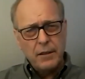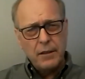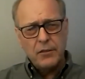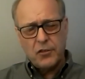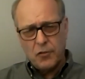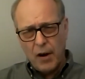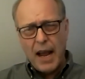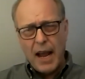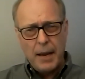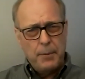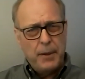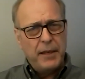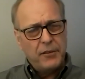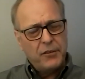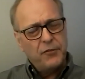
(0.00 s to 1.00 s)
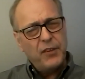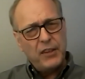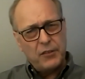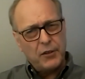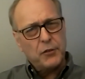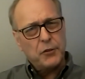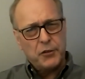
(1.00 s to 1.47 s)
describe his
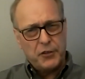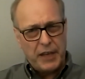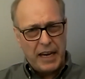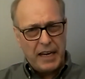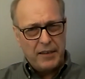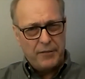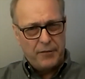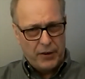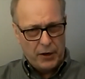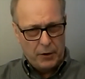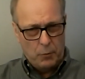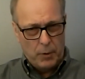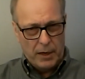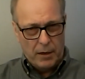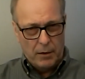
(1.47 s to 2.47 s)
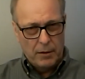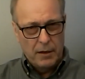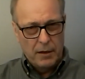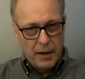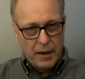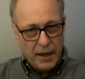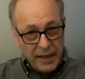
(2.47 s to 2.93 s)
physical state very well.
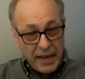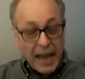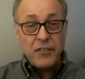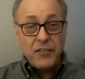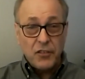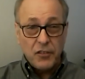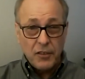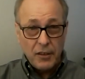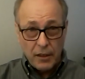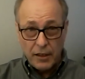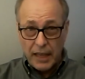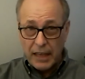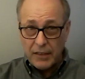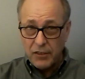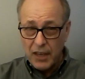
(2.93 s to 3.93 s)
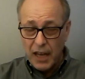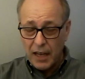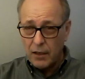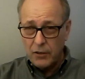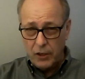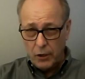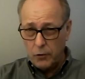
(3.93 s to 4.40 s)
And that's not
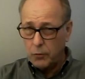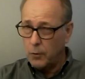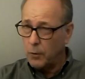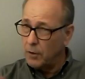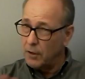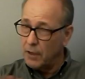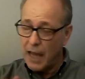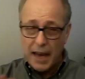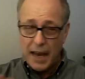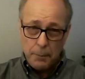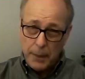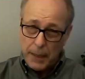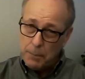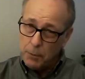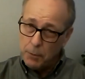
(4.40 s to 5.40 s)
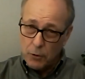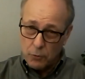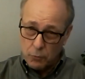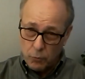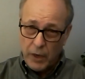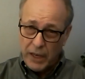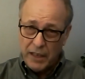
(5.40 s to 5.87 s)
unusual. A lot of people are
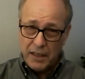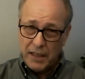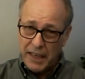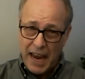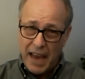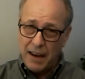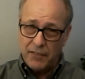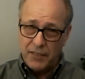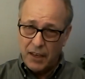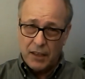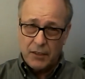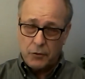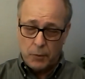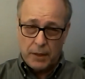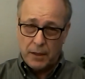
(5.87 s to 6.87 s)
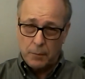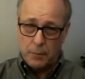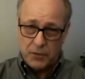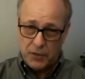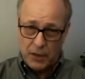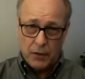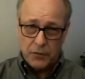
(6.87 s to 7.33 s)
really out of touch with
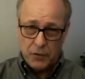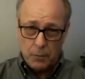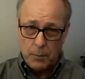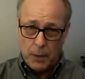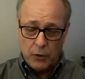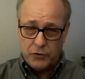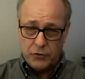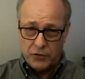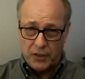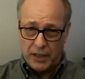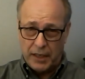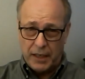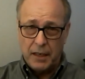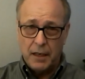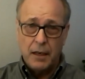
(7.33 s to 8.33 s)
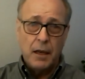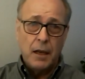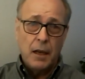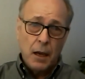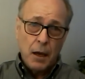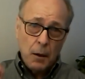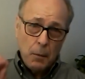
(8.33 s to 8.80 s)
themselves emotionally.
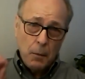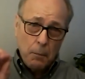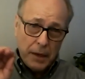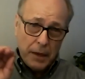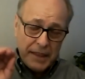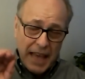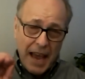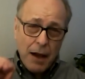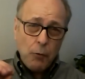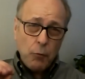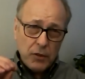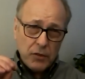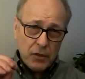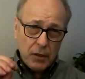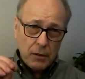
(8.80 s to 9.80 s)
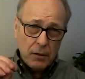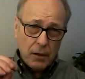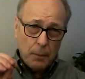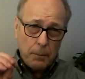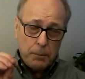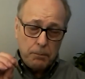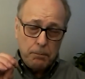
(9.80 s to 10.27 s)
But that was a
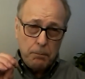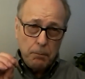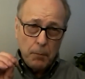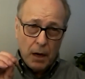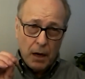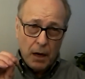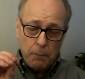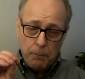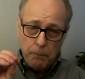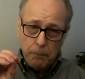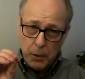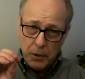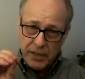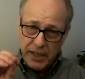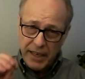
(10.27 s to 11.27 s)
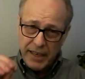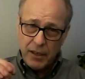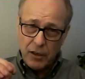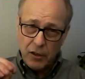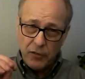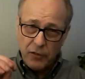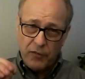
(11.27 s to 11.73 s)

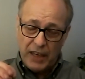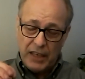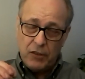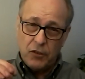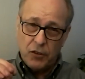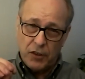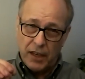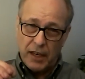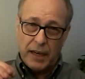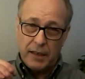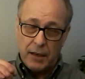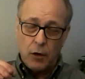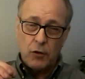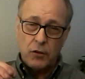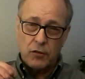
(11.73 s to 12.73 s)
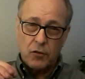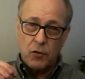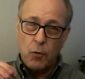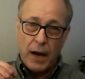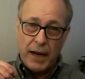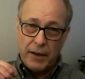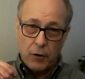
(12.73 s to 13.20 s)
particular feature that I noticed
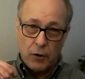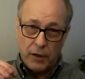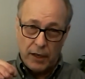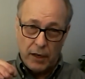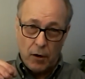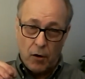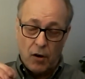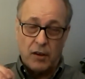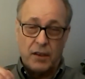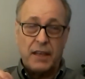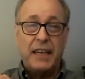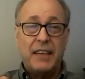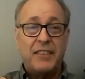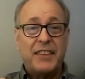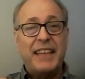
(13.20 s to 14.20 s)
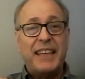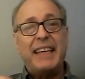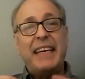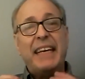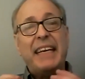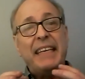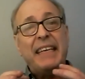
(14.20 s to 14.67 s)
quite early on, is that
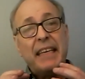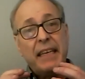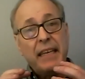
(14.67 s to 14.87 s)
he